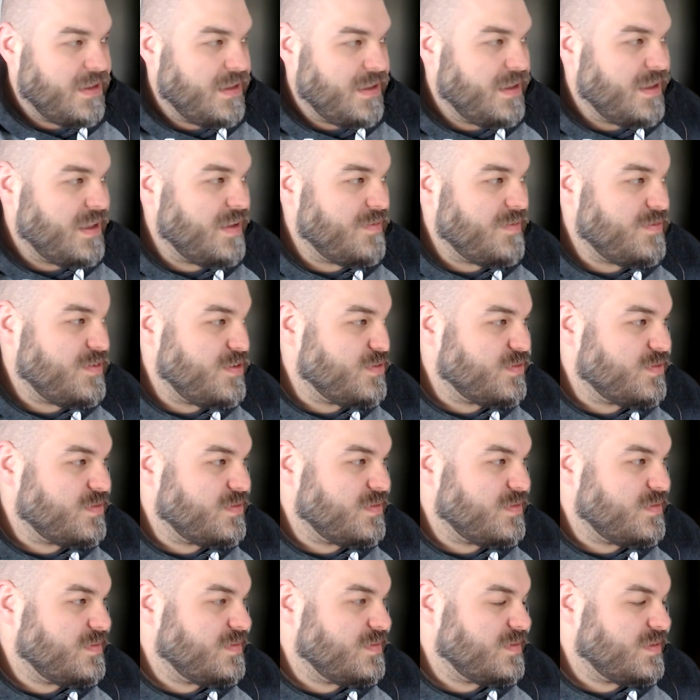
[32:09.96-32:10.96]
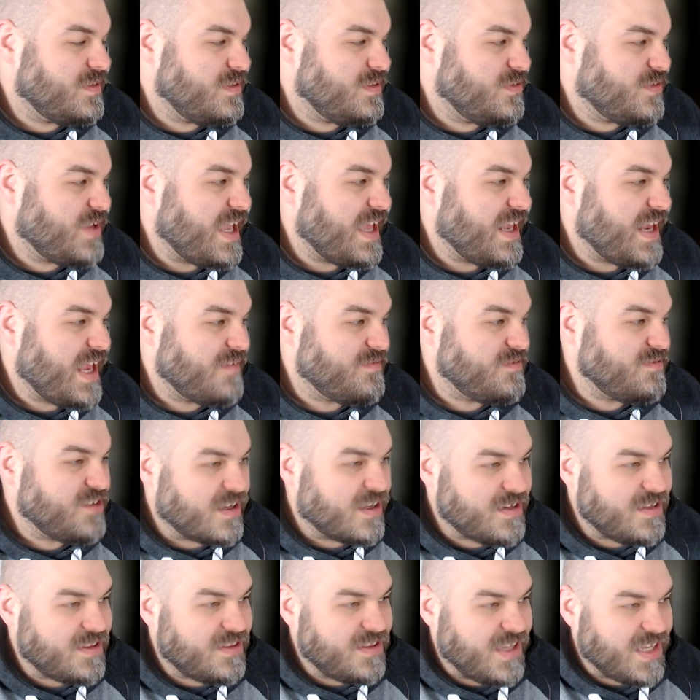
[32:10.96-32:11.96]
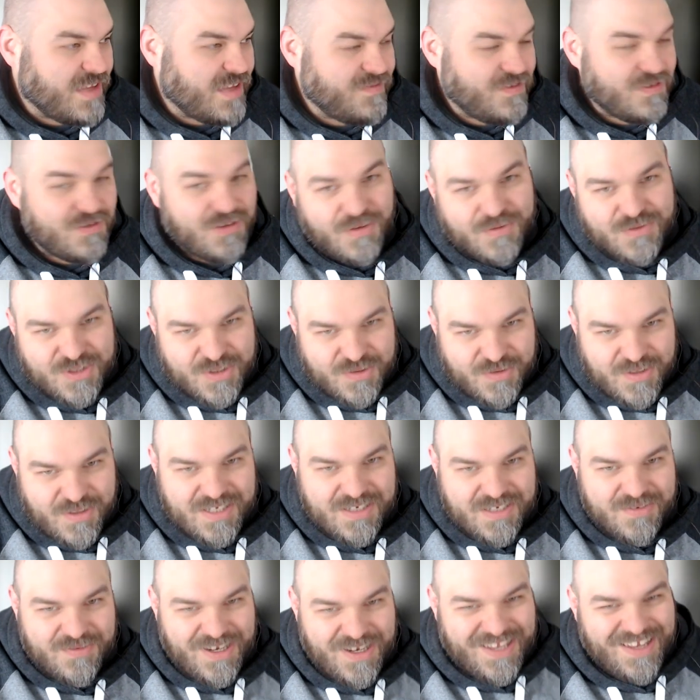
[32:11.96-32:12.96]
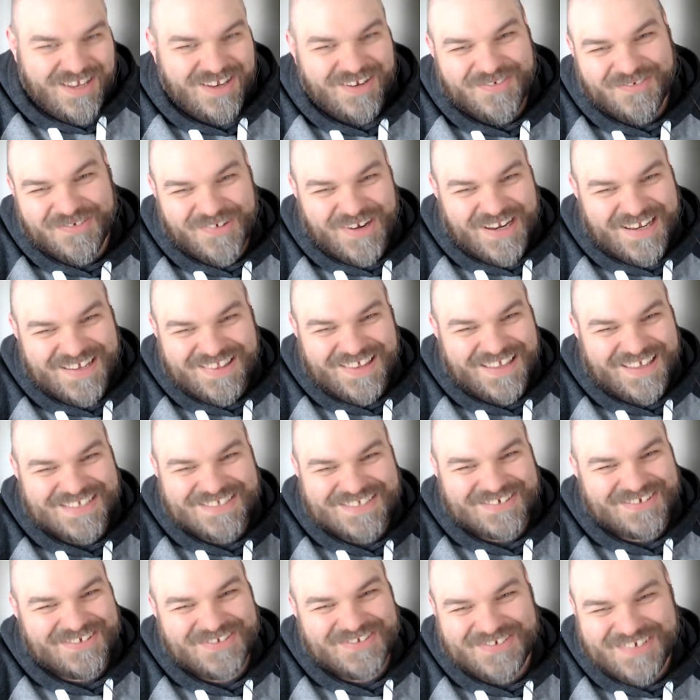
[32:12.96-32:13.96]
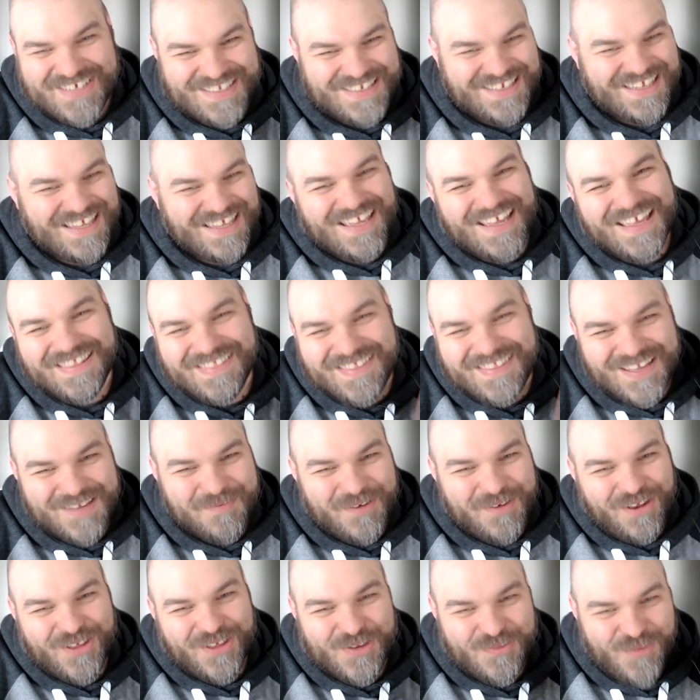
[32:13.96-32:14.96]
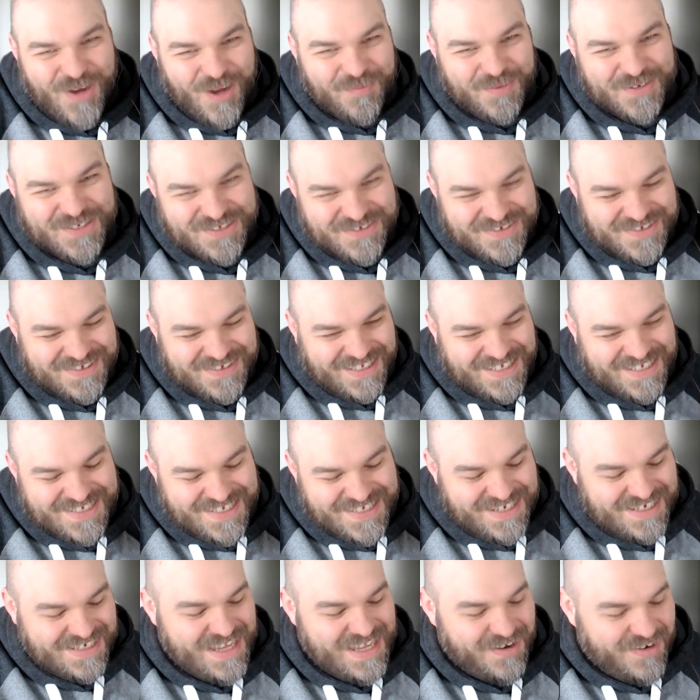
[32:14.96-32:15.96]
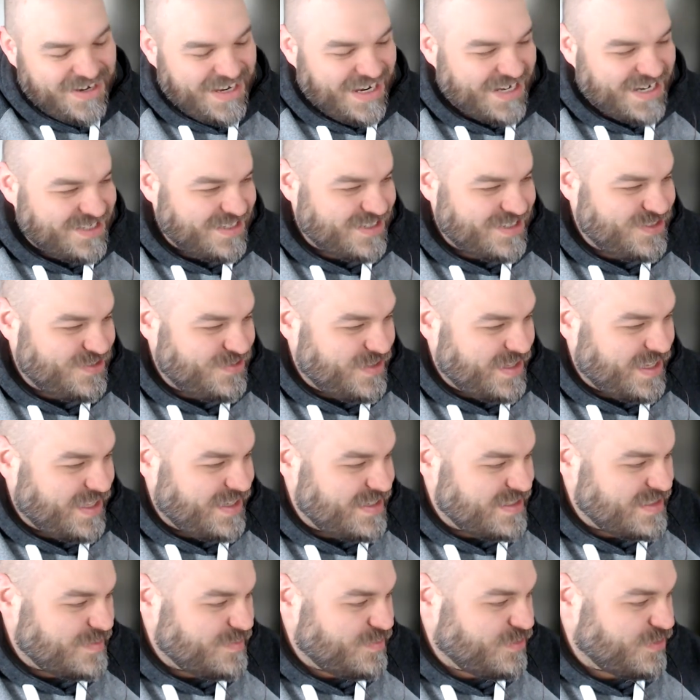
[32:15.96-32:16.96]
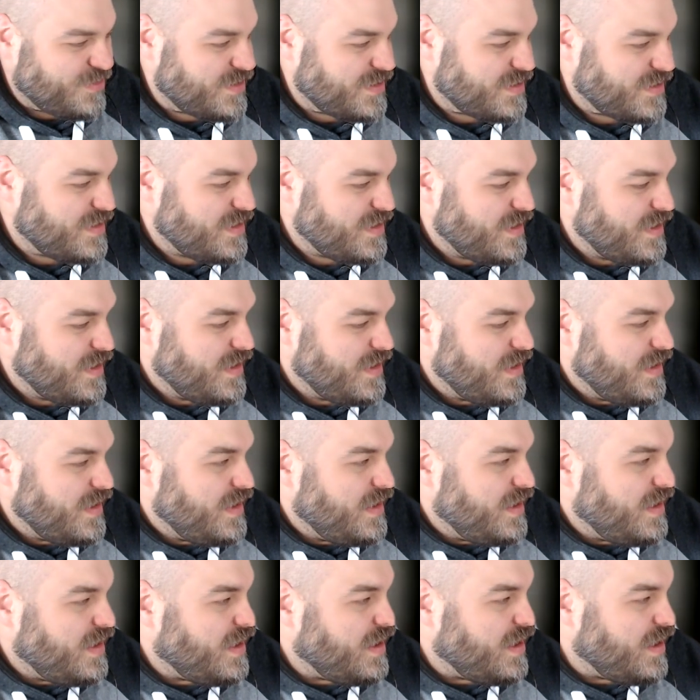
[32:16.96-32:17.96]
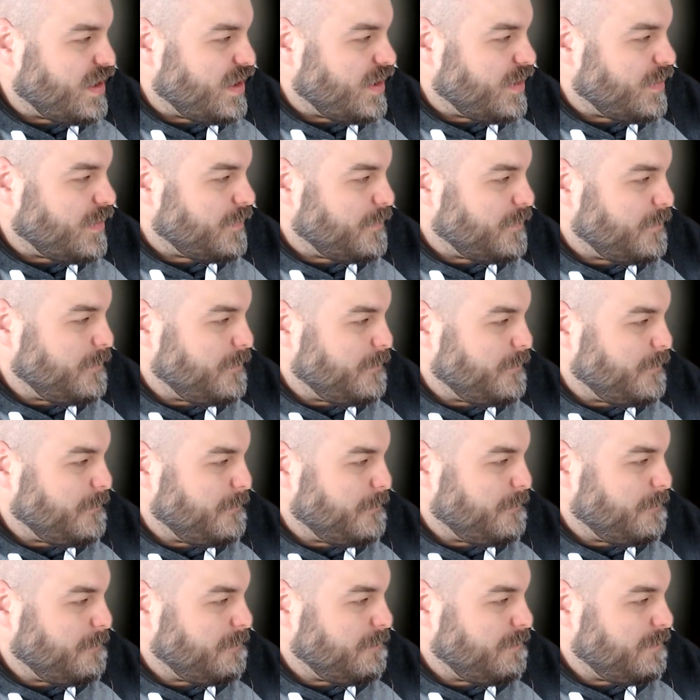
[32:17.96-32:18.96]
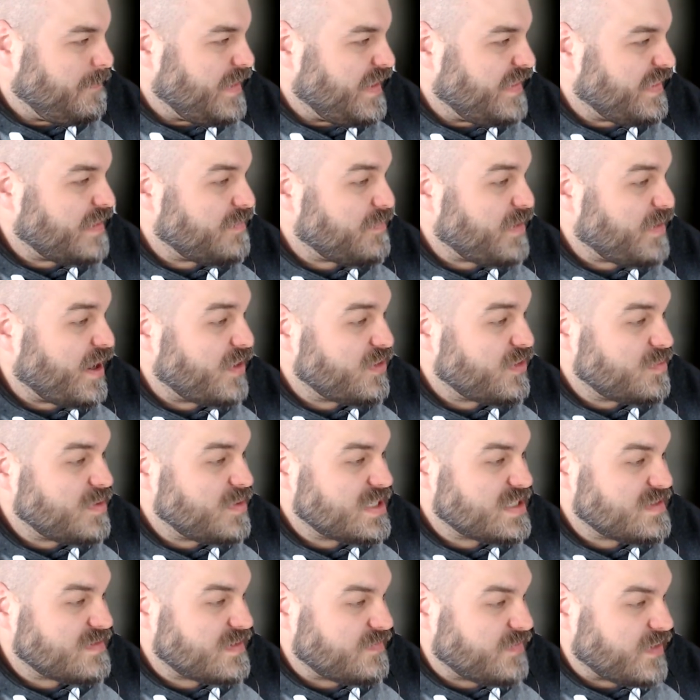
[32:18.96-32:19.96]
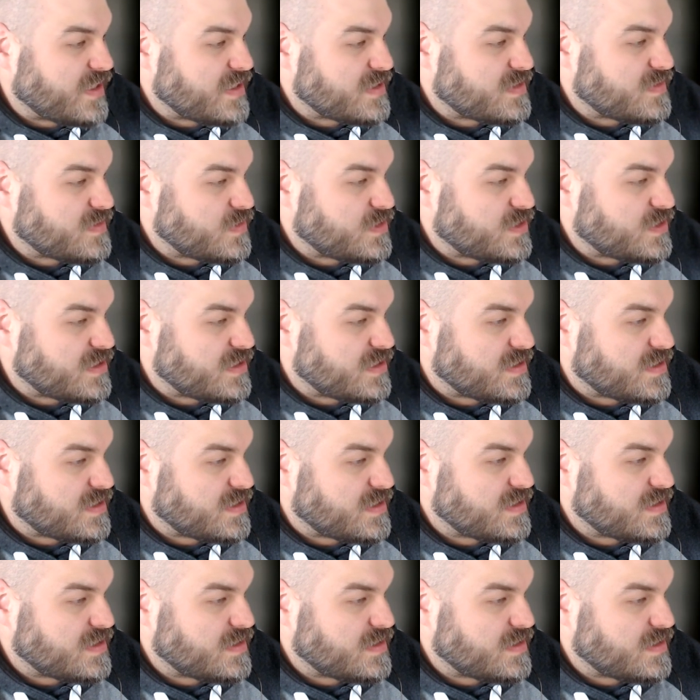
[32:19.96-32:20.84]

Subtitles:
if you can't have done a thing if you don't do it, right? Like so you can think about all you want, but you like sitting down and actually doing it is important. Um, and then my other piece of advice, which is